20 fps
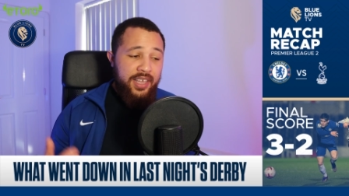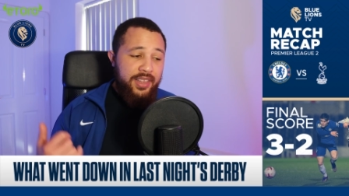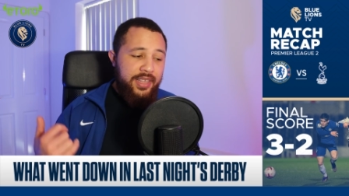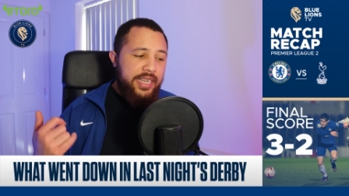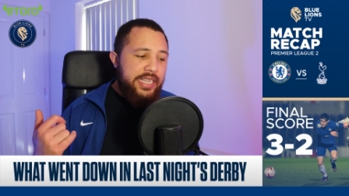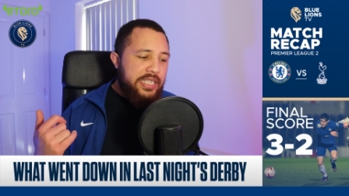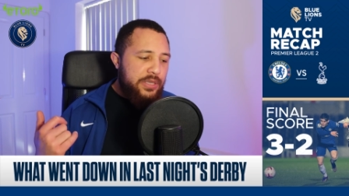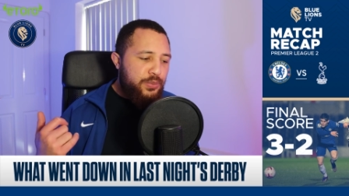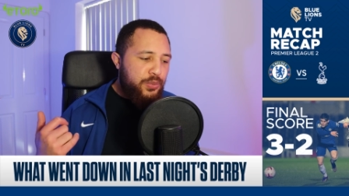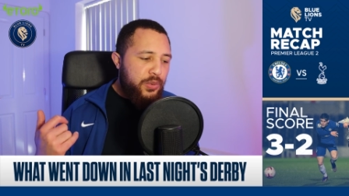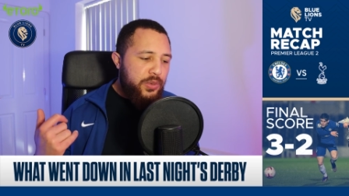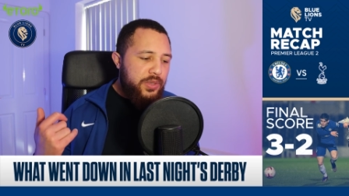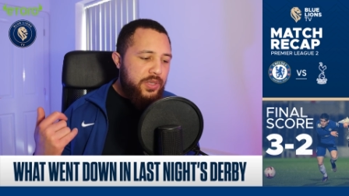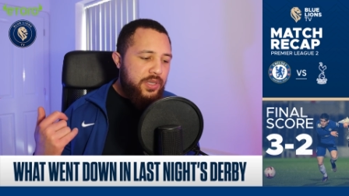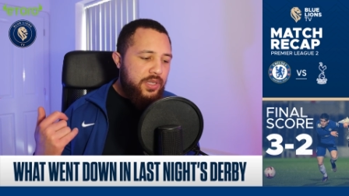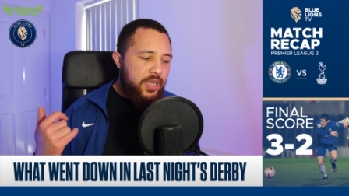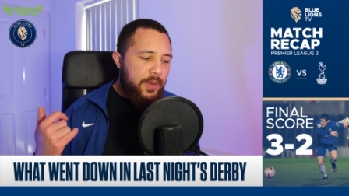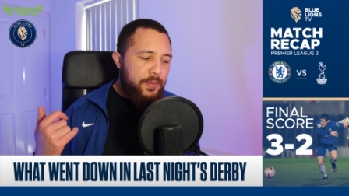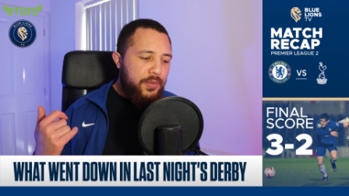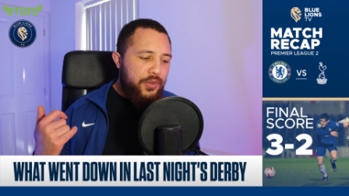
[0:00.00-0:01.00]
this was
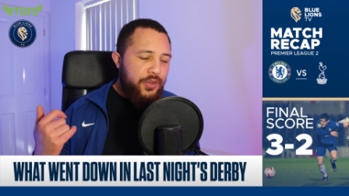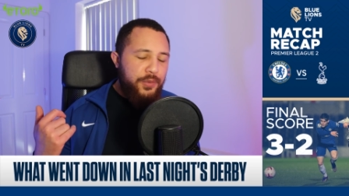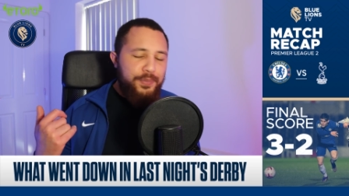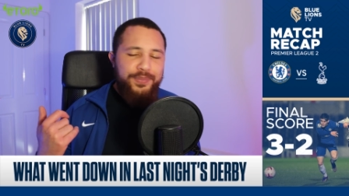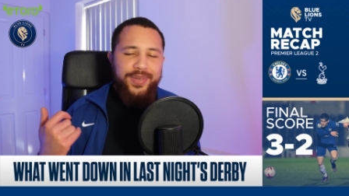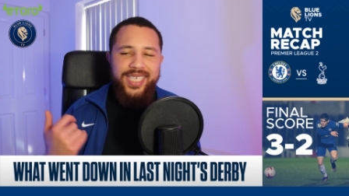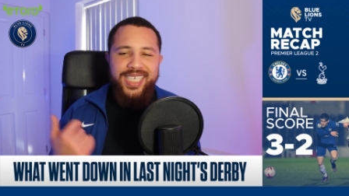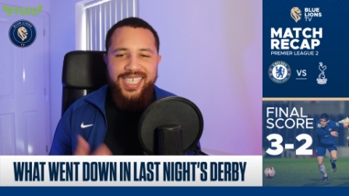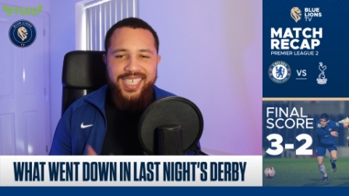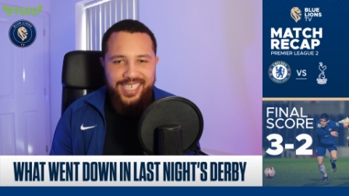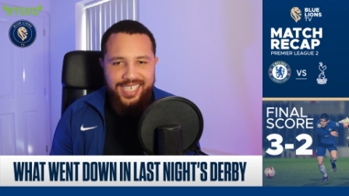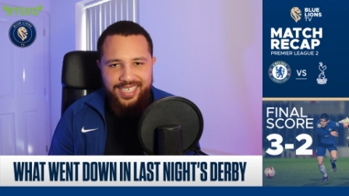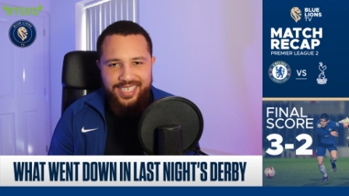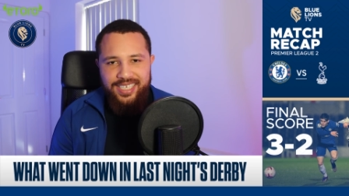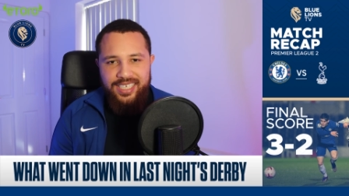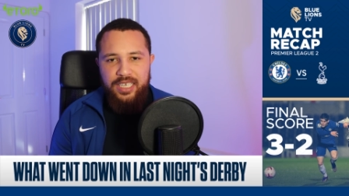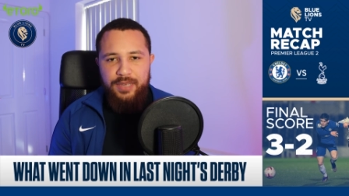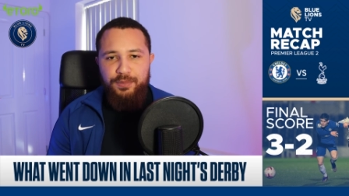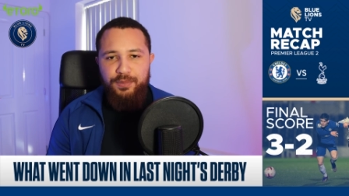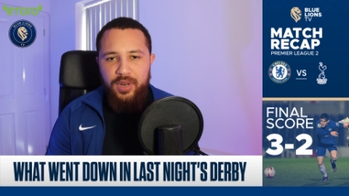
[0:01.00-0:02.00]
some good
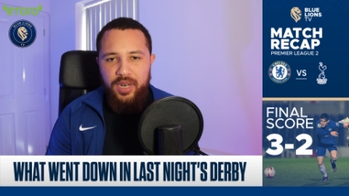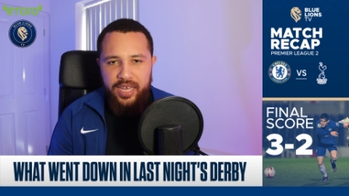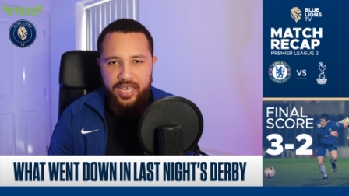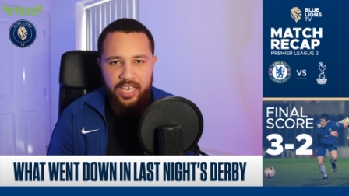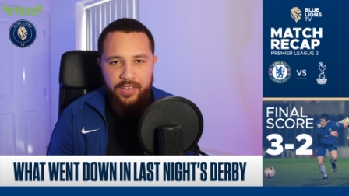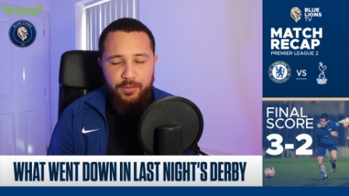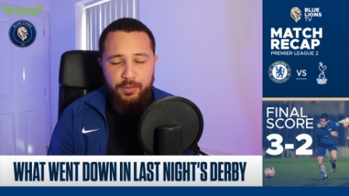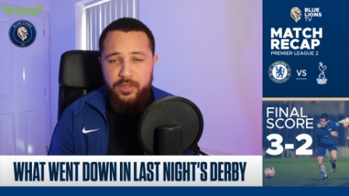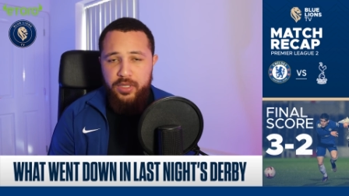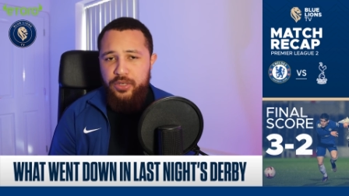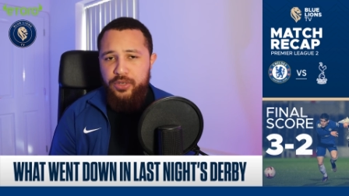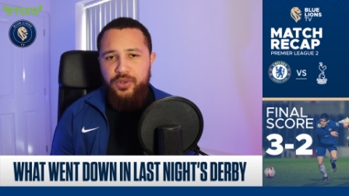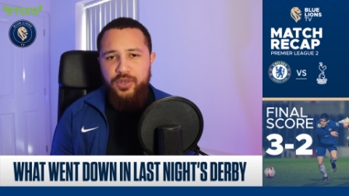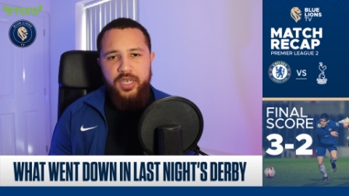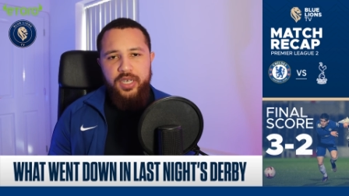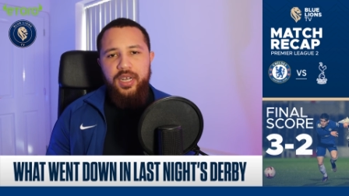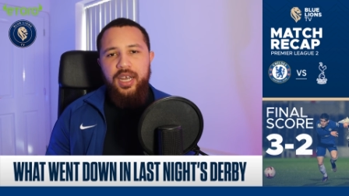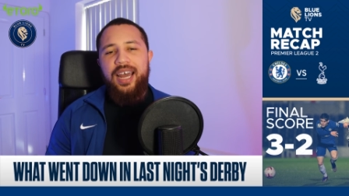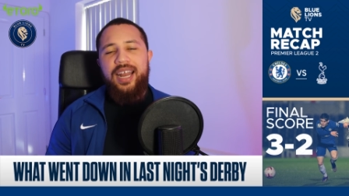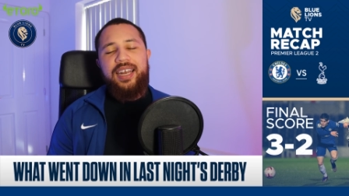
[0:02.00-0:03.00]
persistent play from
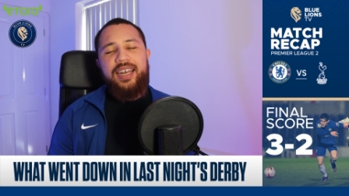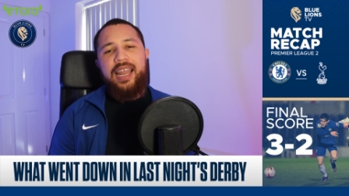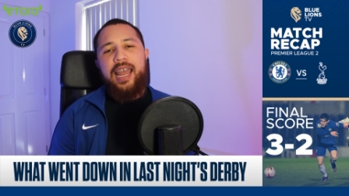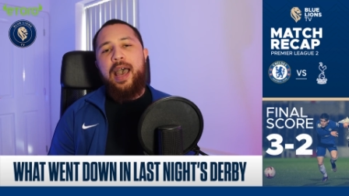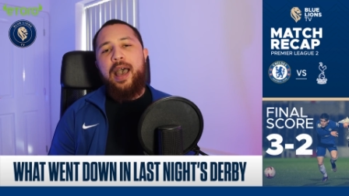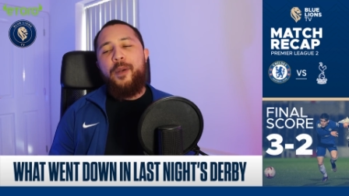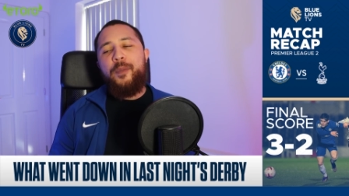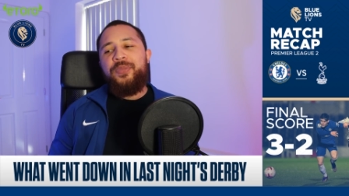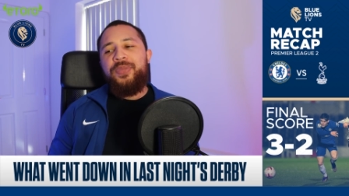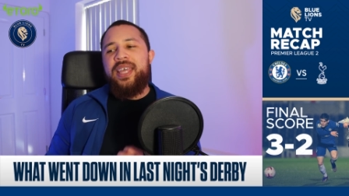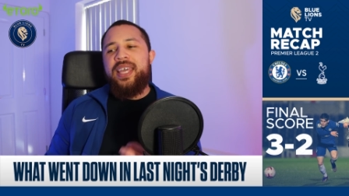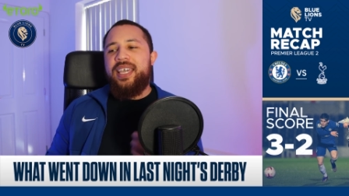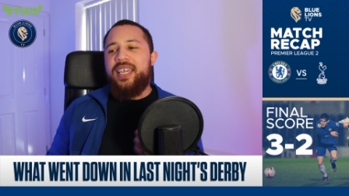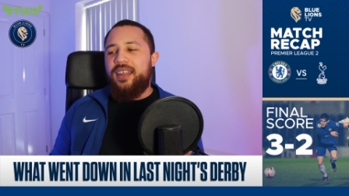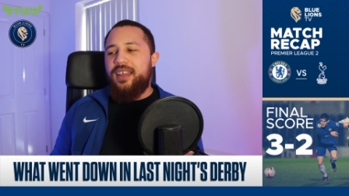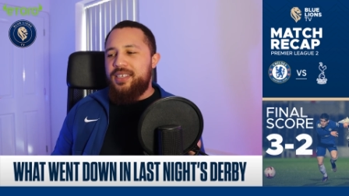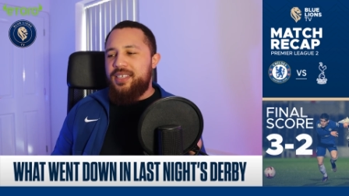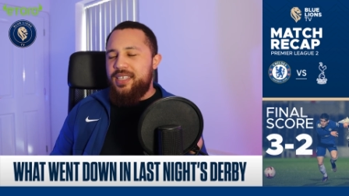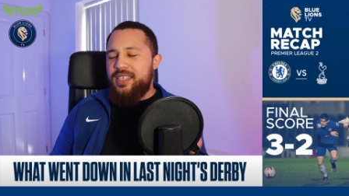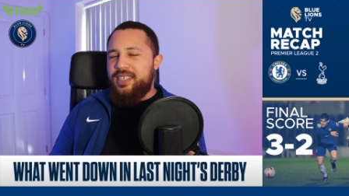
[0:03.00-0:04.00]
George Nunn. Now, he
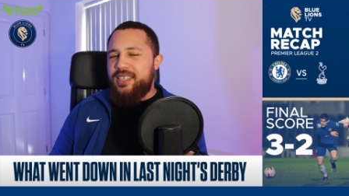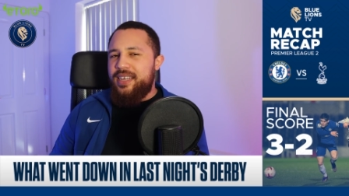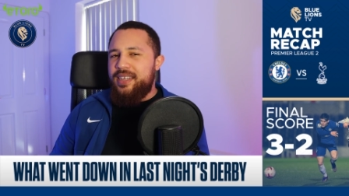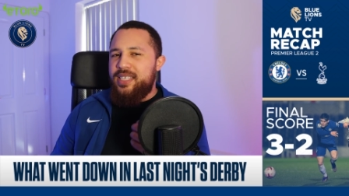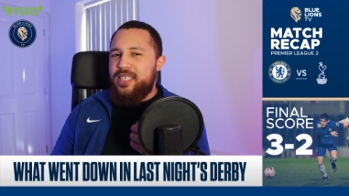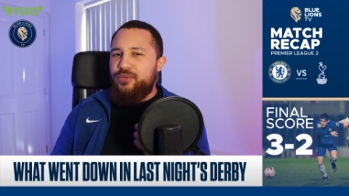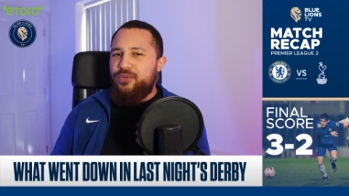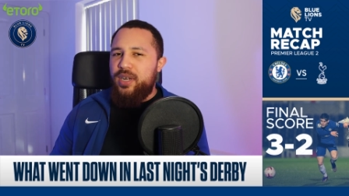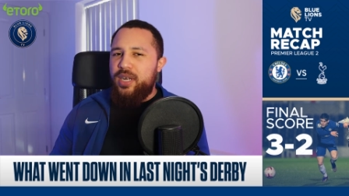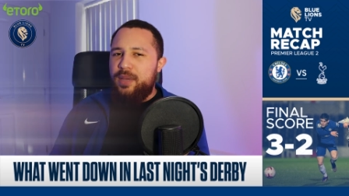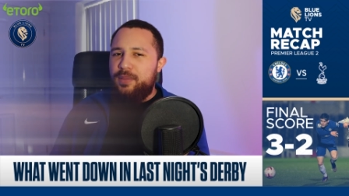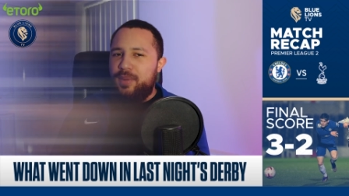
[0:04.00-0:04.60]
doesn't tend to really